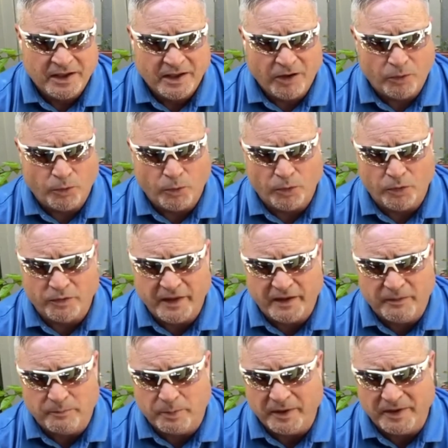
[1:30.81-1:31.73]
or they
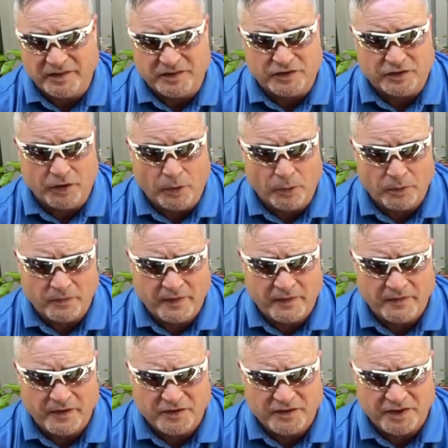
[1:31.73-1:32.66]
play slower than
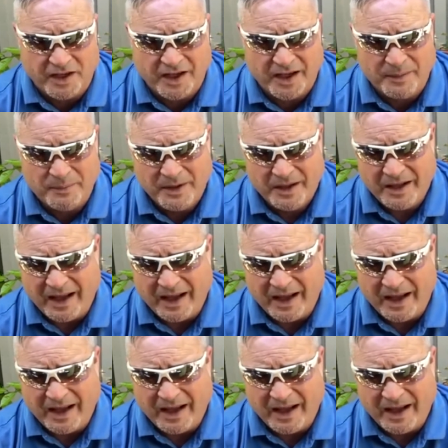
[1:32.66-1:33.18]
their time.